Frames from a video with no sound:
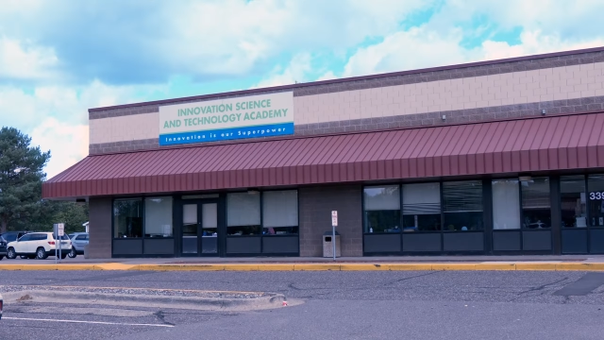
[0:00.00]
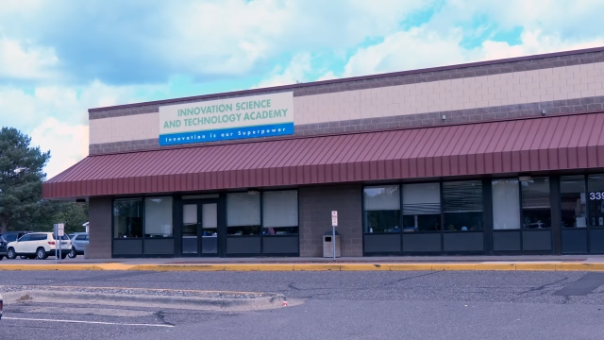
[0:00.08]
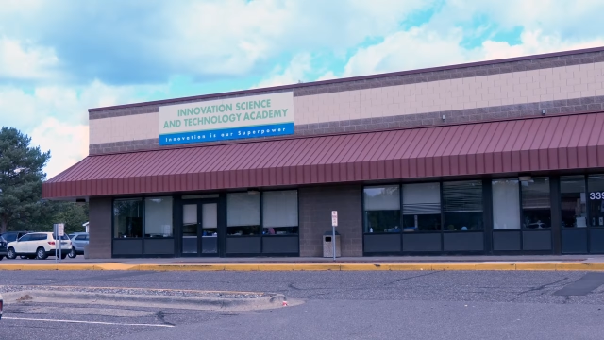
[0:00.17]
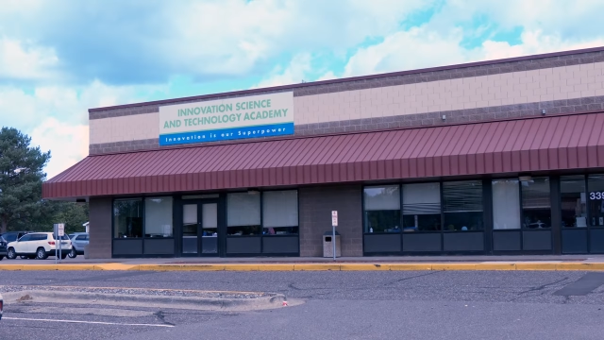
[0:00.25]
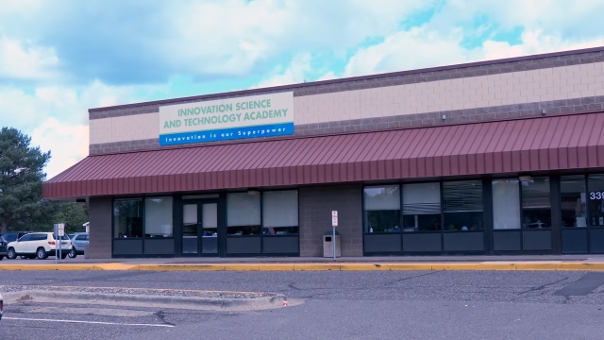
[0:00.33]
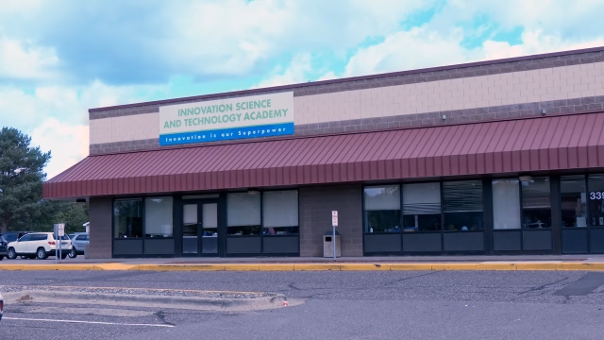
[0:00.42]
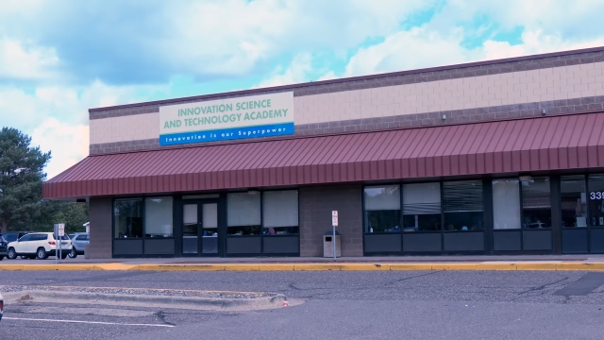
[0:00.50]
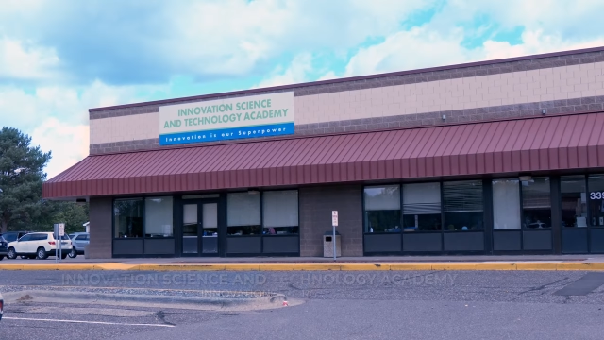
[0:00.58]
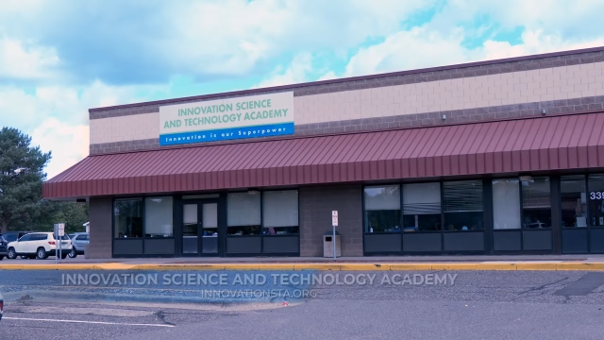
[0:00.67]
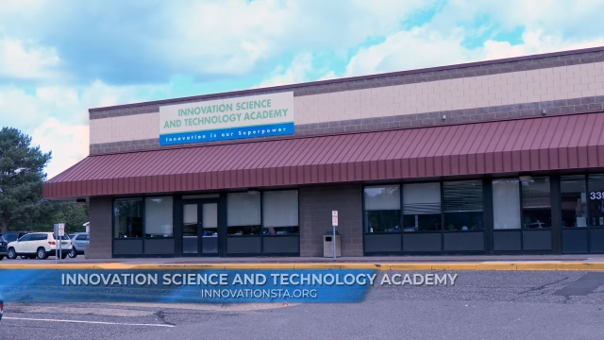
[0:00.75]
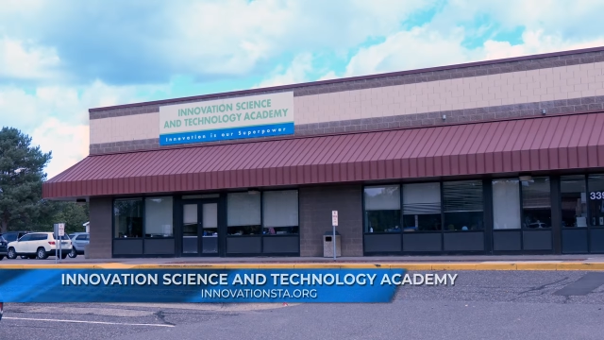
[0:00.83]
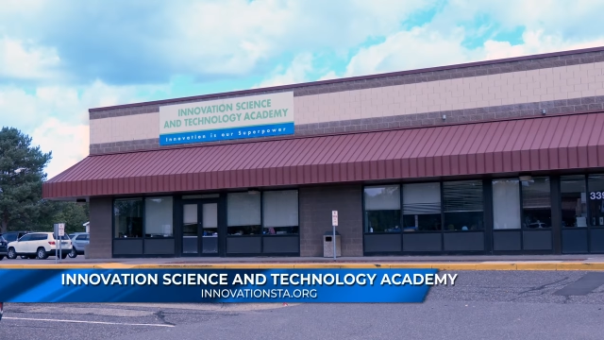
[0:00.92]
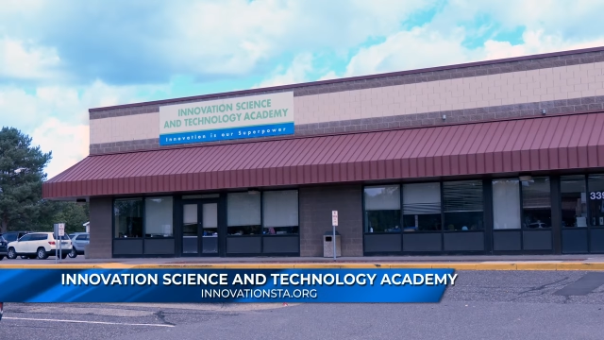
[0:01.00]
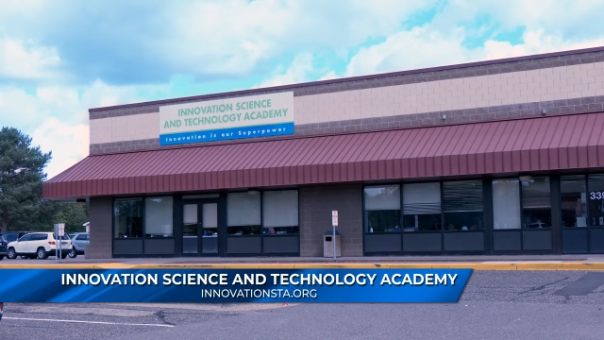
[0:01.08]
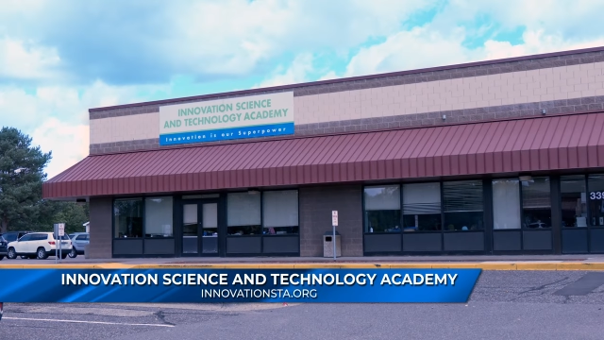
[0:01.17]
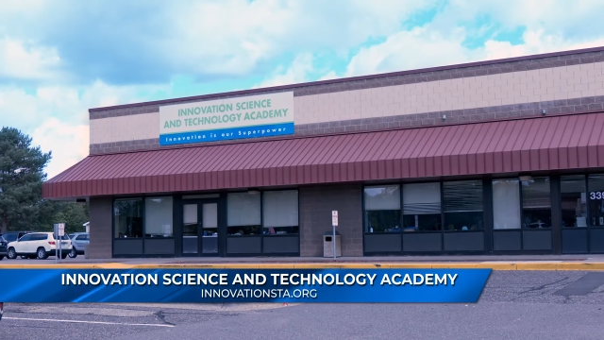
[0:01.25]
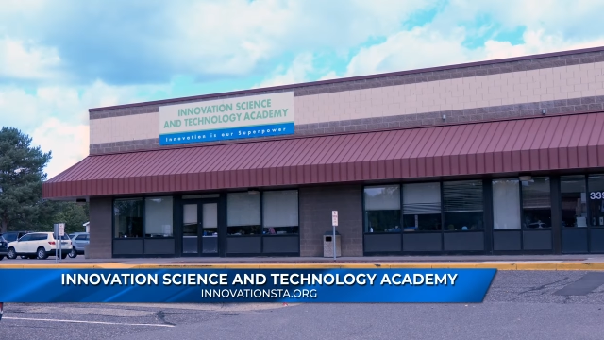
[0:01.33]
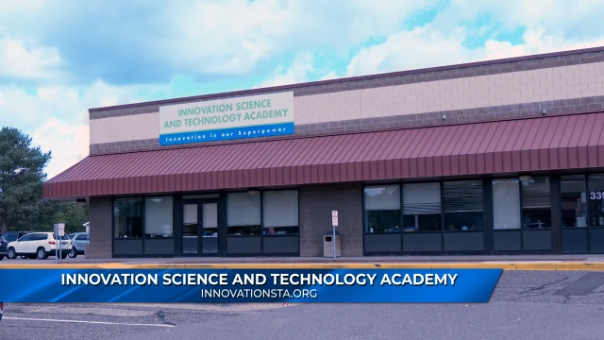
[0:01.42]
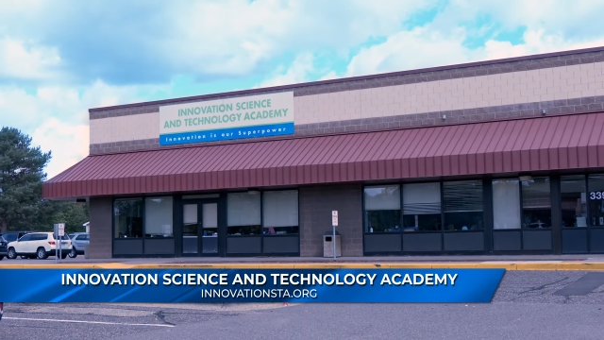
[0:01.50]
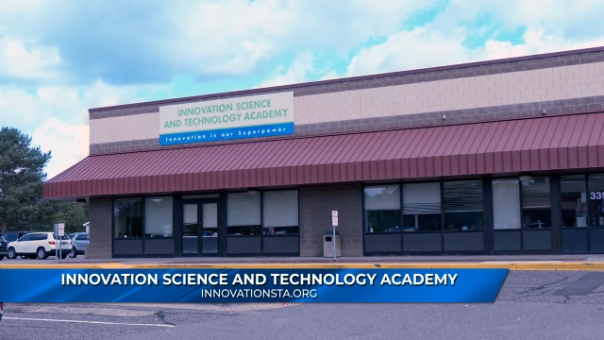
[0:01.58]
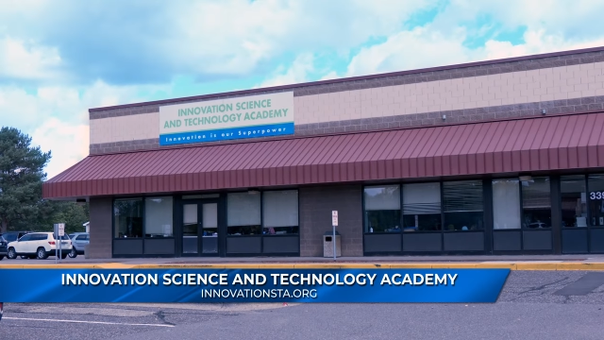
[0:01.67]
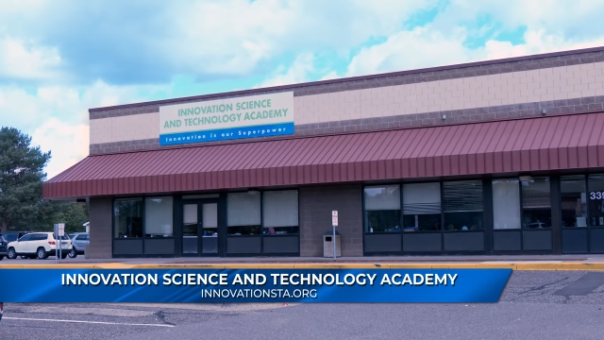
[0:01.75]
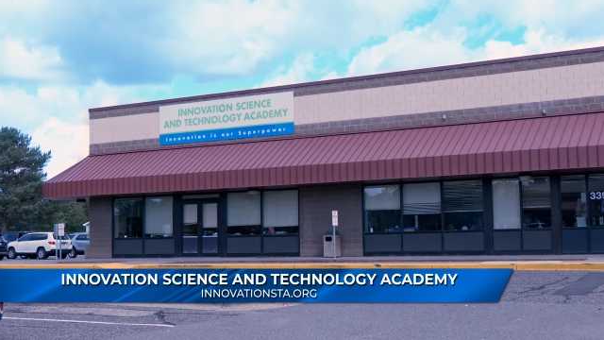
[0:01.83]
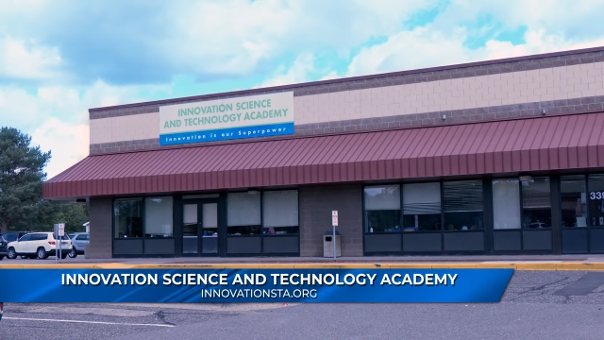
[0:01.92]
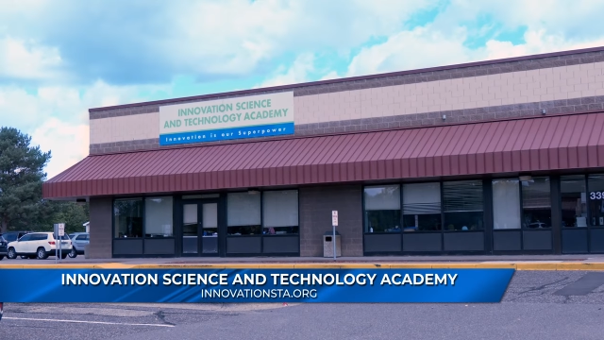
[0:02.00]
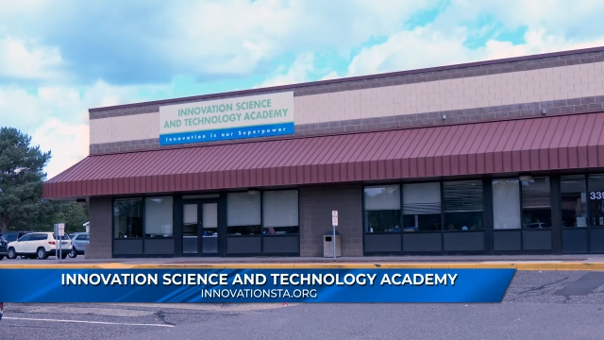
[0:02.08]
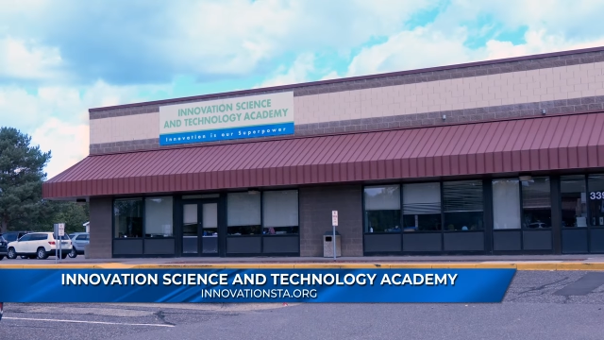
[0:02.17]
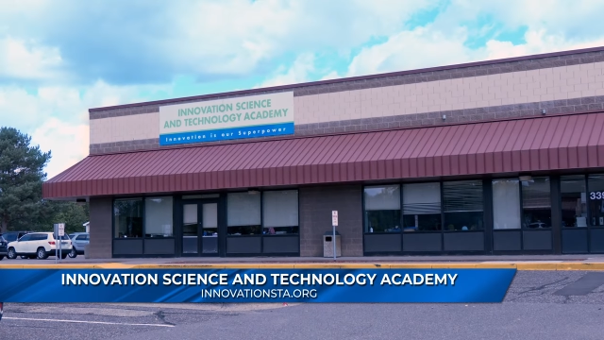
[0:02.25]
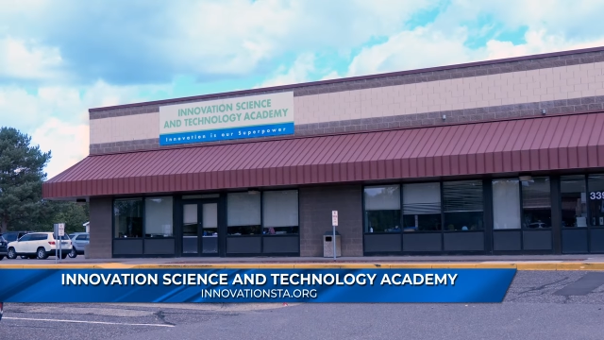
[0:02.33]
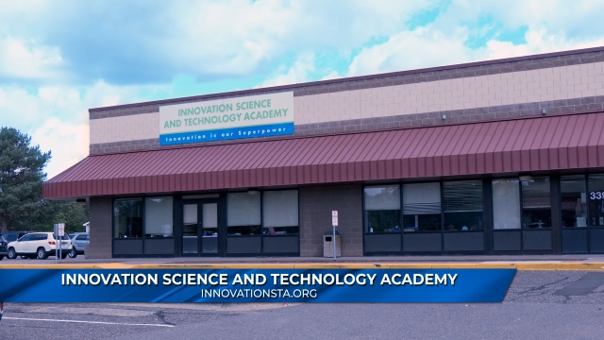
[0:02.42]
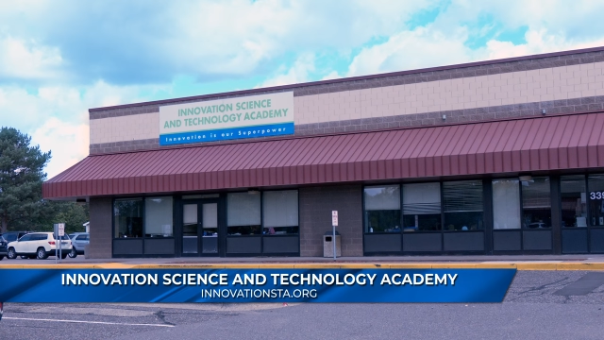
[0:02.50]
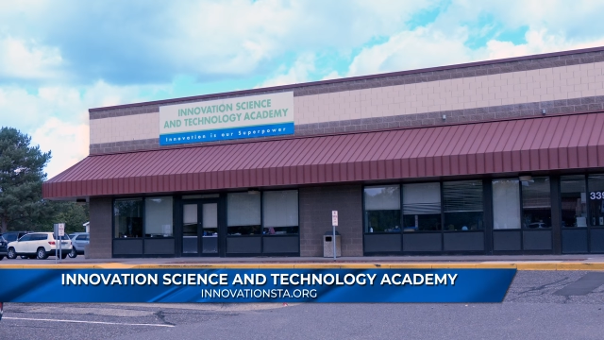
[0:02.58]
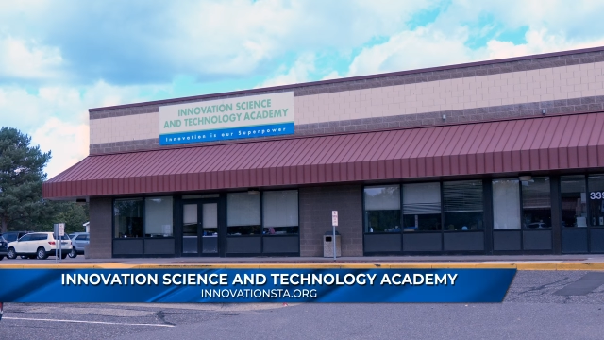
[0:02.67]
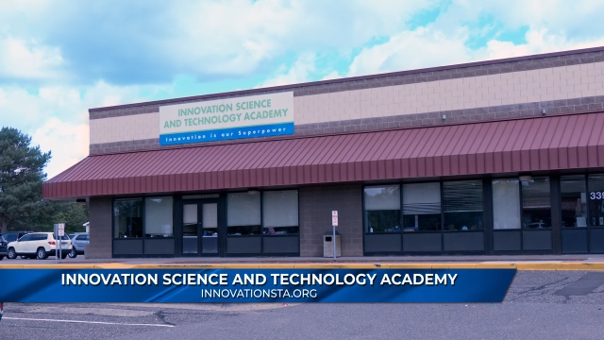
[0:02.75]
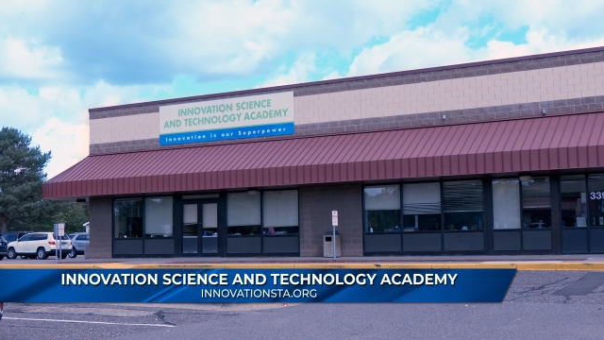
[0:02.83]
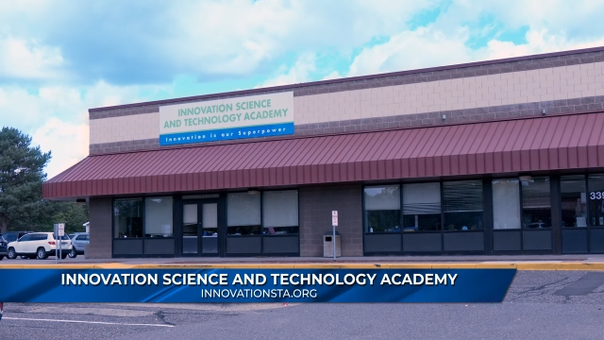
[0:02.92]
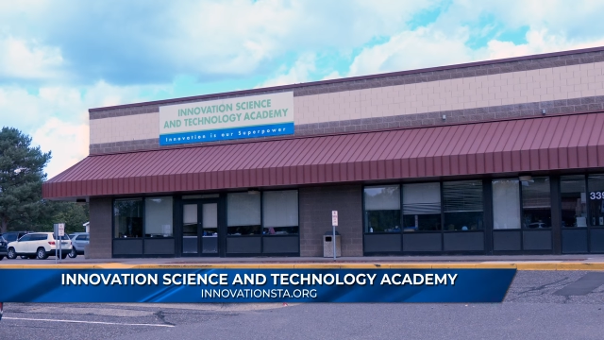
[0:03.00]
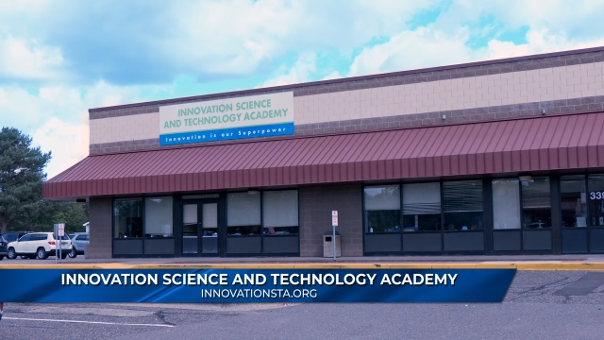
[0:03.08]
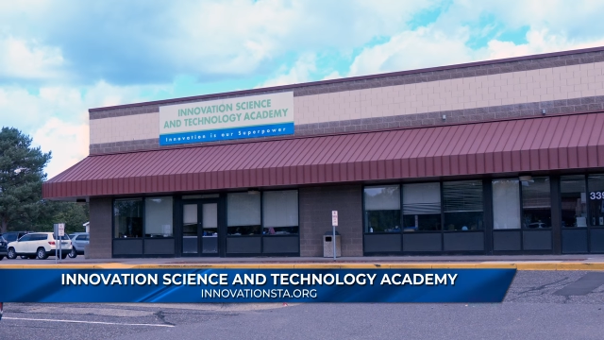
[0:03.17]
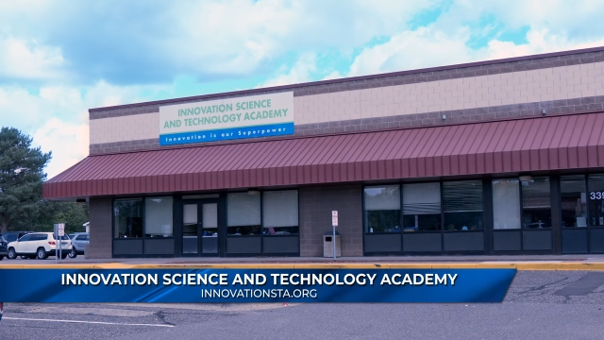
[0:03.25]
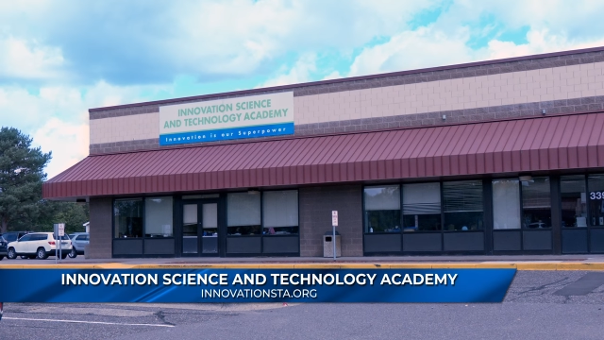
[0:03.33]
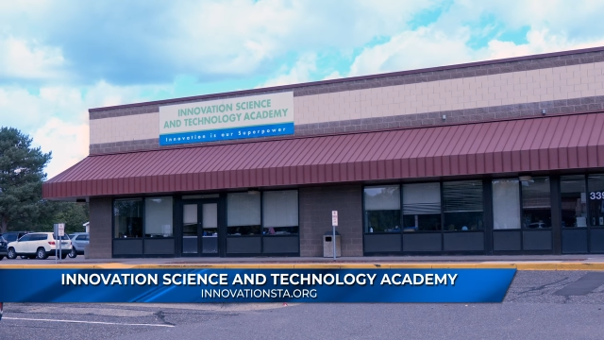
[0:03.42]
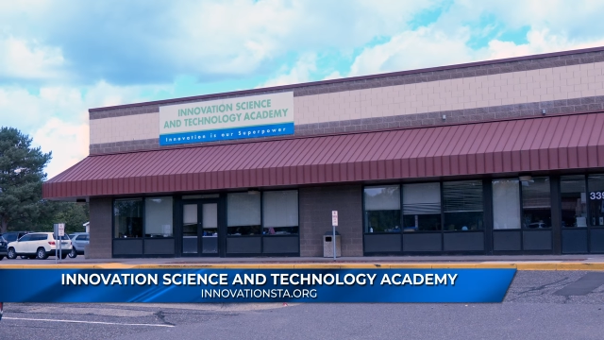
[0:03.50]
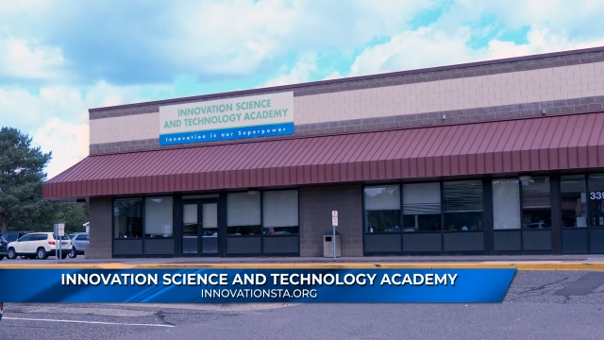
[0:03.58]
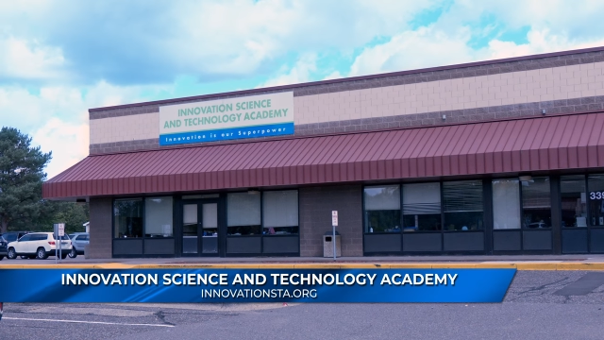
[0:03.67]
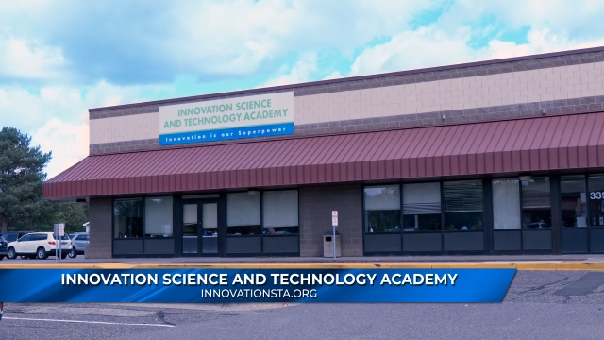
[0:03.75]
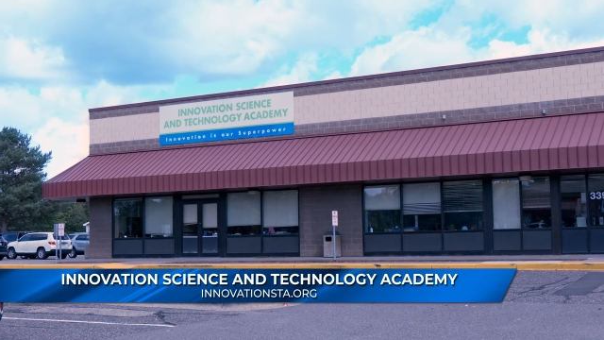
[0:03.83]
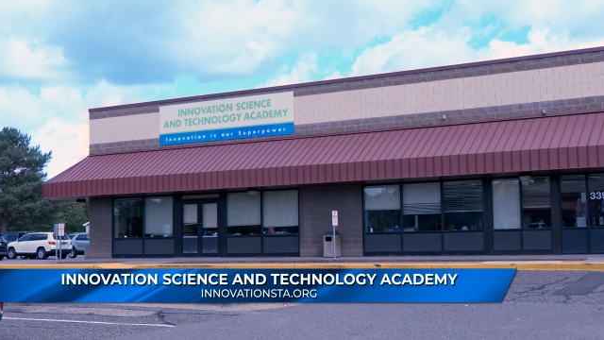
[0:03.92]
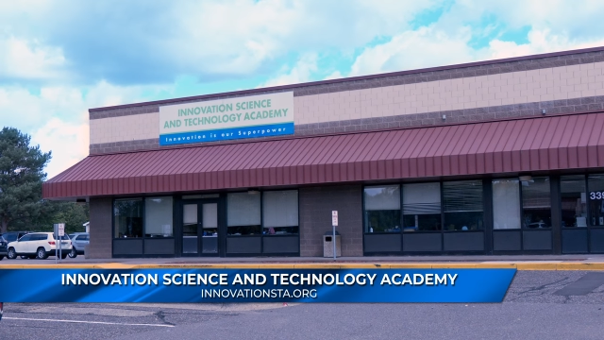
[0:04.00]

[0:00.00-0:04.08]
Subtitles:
(no speaker visible)